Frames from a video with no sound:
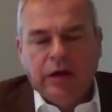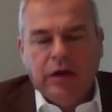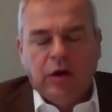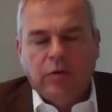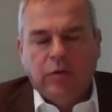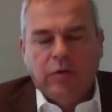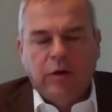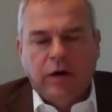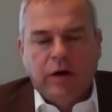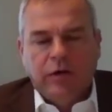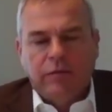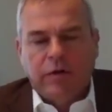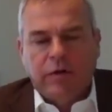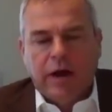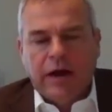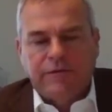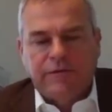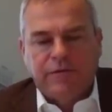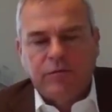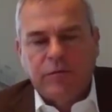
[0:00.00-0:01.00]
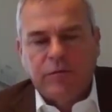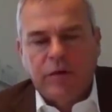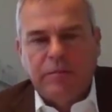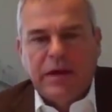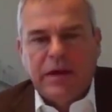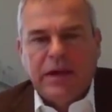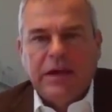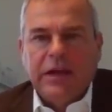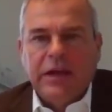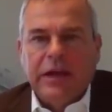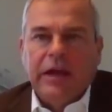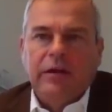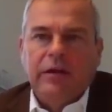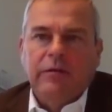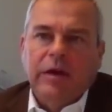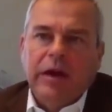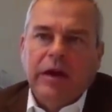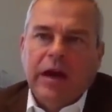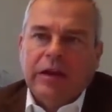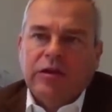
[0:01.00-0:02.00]
right from the beginning,
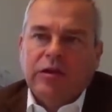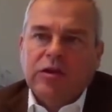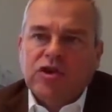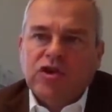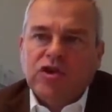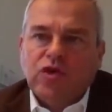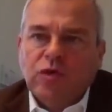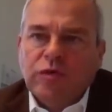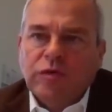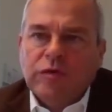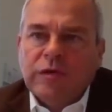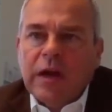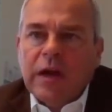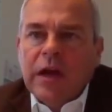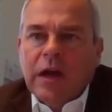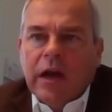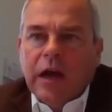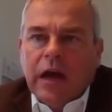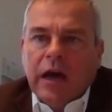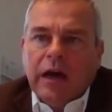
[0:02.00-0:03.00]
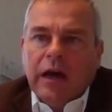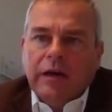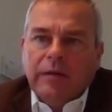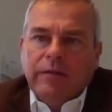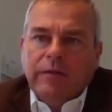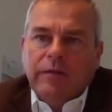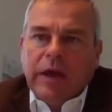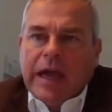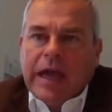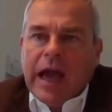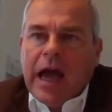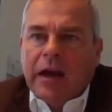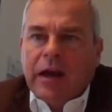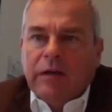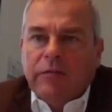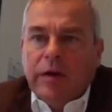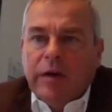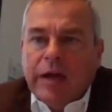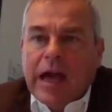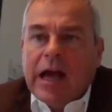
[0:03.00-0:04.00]
we understood we can't
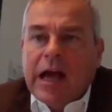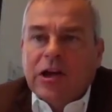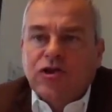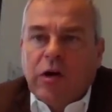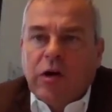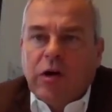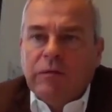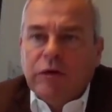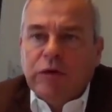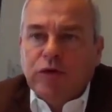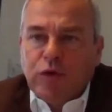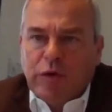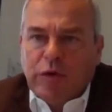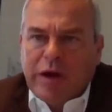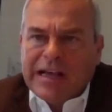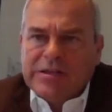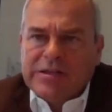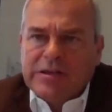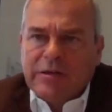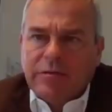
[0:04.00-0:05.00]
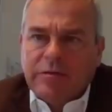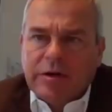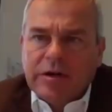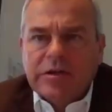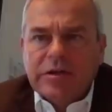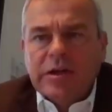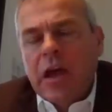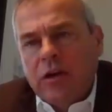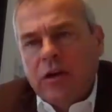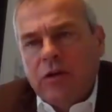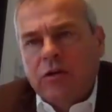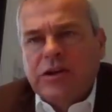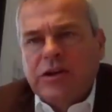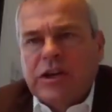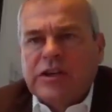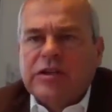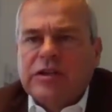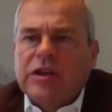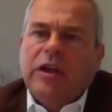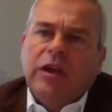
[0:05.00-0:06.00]
travel to customers. Not
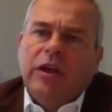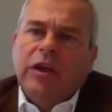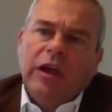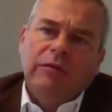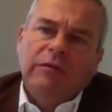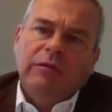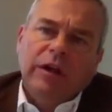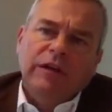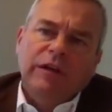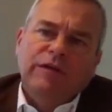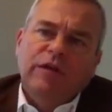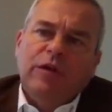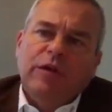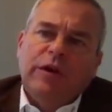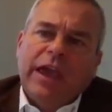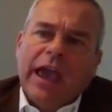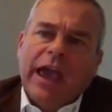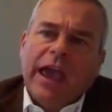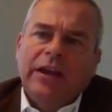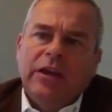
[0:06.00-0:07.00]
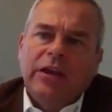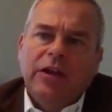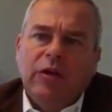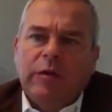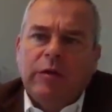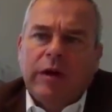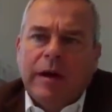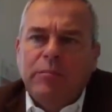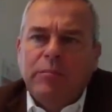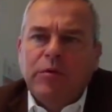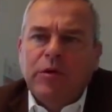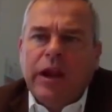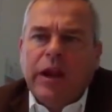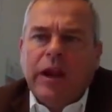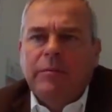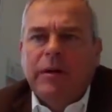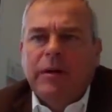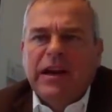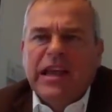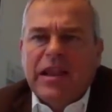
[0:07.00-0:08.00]
just, even if you can, you don't want to put
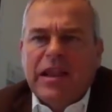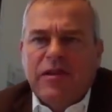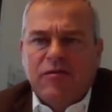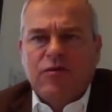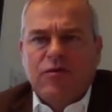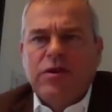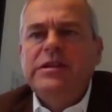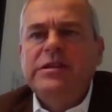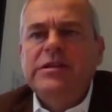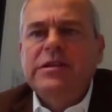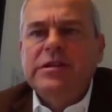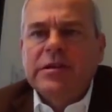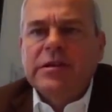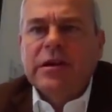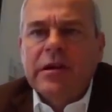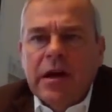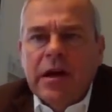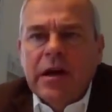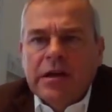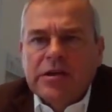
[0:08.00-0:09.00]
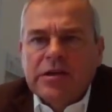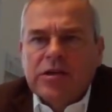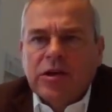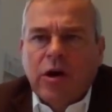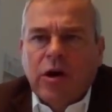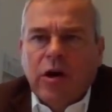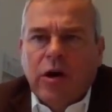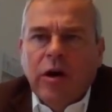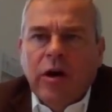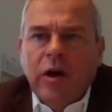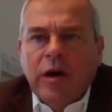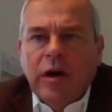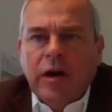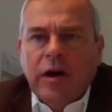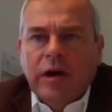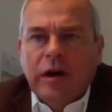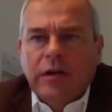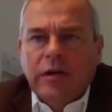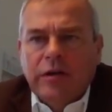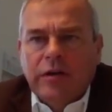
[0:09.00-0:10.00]
anybody at risk. So
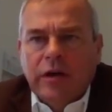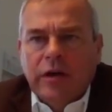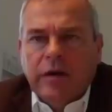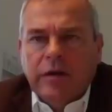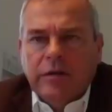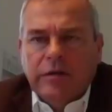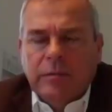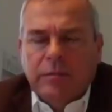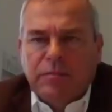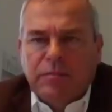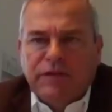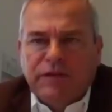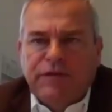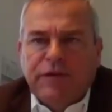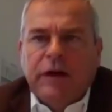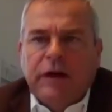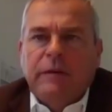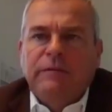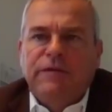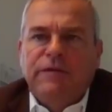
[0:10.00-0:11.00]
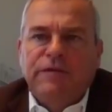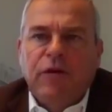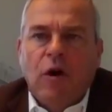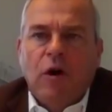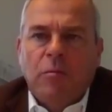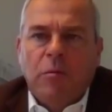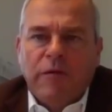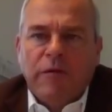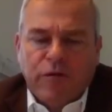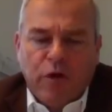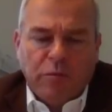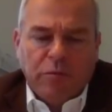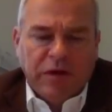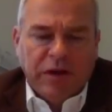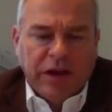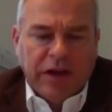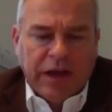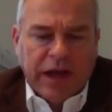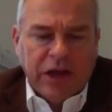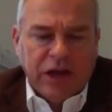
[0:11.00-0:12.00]
the preferred form of
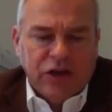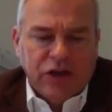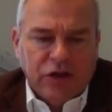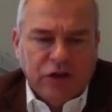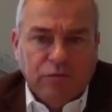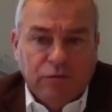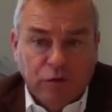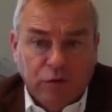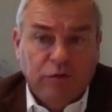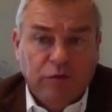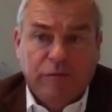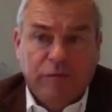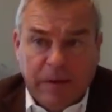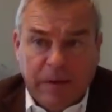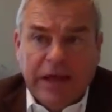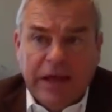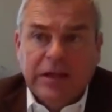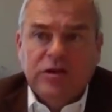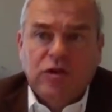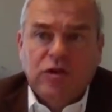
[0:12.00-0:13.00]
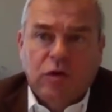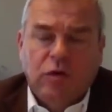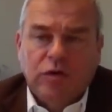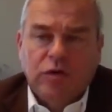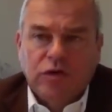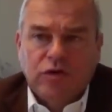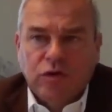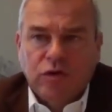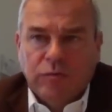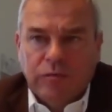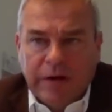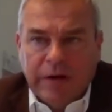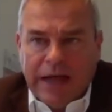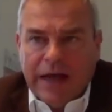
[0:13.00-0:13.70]
communication would have been on Zoom